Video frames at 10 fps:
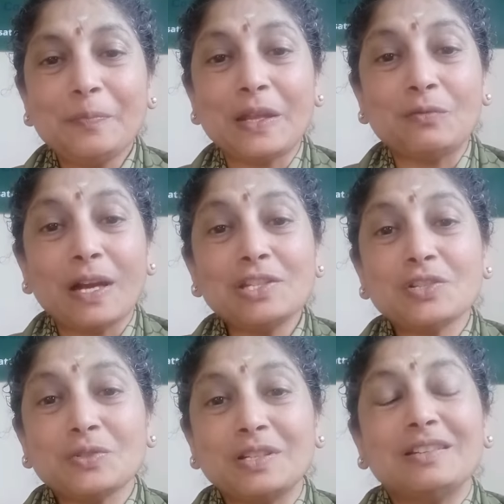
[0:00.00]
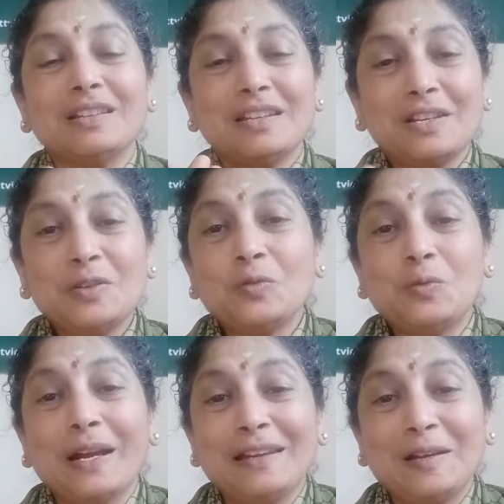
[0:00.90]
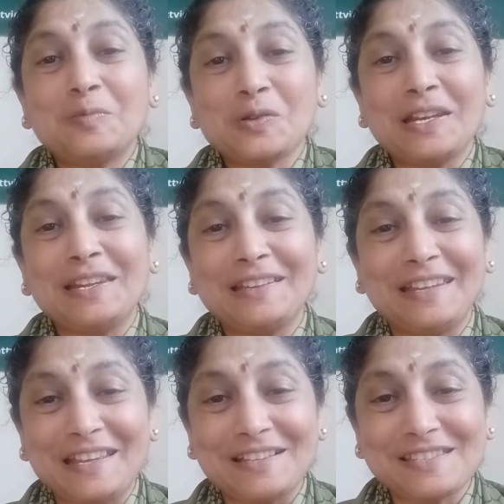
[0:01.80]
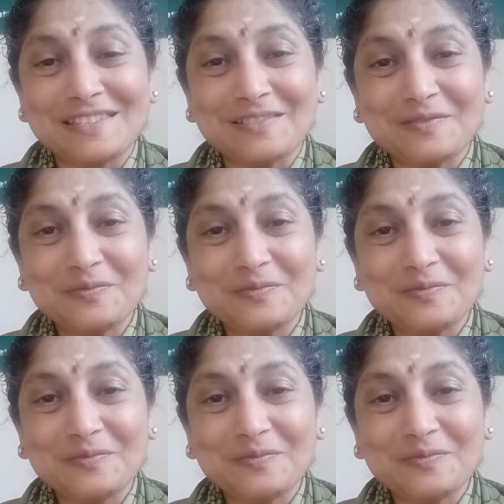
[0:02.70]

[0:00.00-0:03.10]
then why should you worry about anything else?